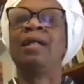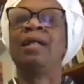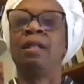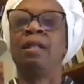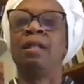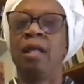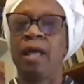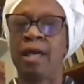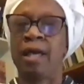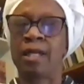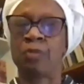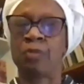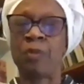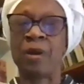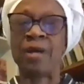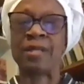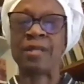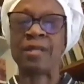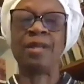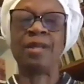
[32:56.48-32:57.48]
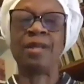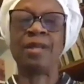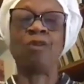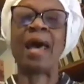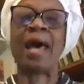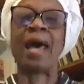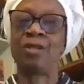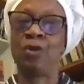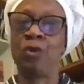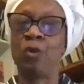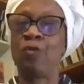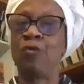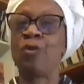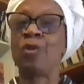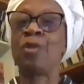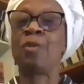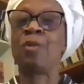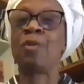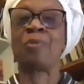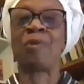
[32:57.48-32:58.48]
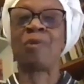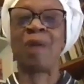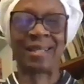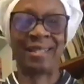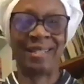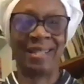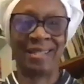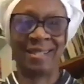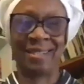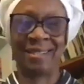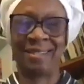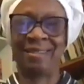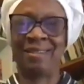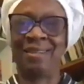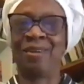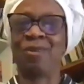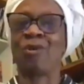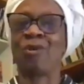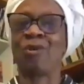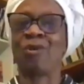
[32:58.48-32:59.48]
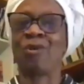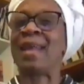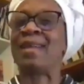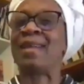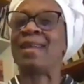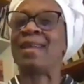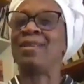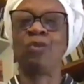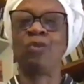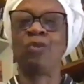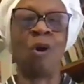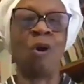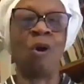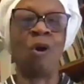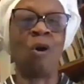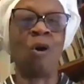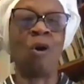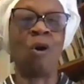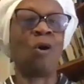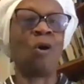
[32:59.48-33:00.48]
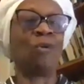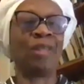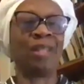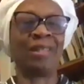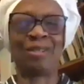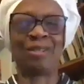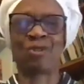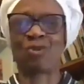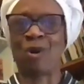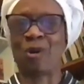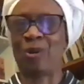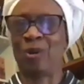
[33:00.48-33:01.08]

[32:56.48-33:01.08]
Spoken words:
Expressing gratitude for the practice, gratitude for all that the